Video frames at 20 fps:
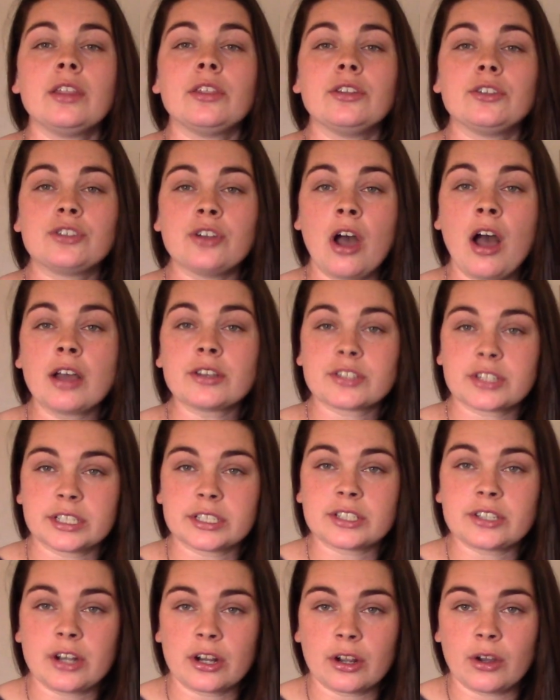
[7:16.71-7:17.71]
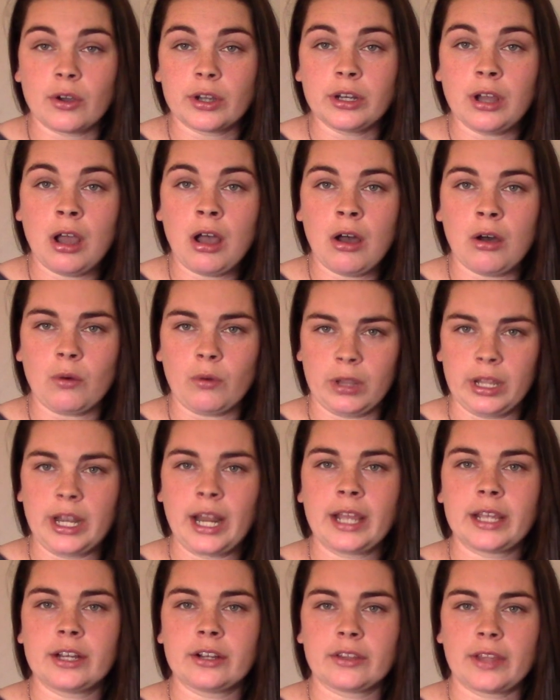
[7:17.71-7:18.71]
the dog's going to start going, oh, well, when
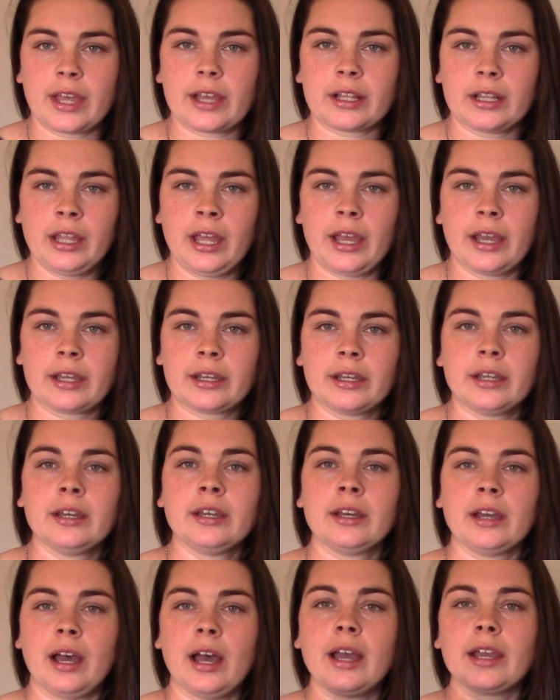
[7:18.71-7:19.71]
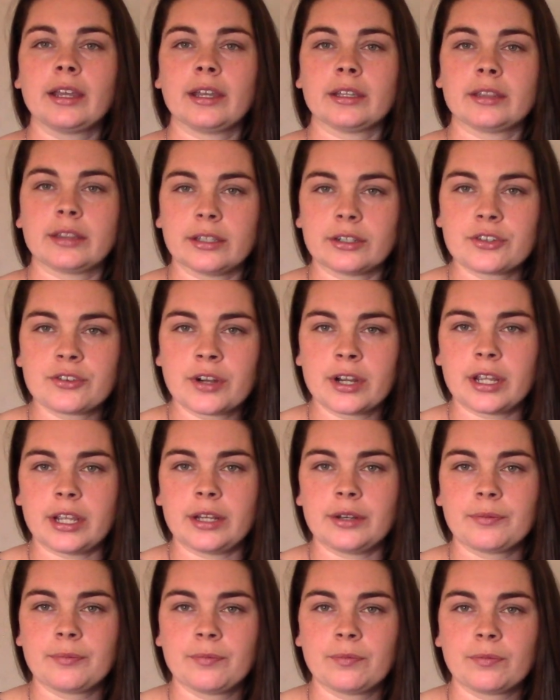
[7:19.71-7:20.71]
I hear that click, I get the
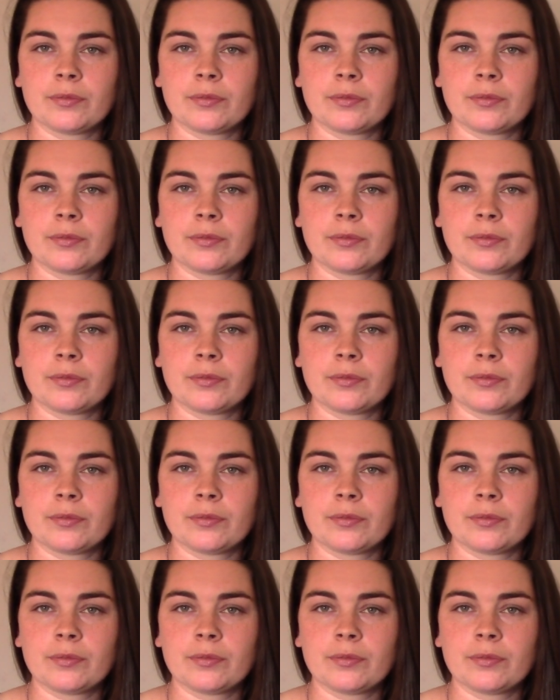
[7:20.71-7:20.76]
treat.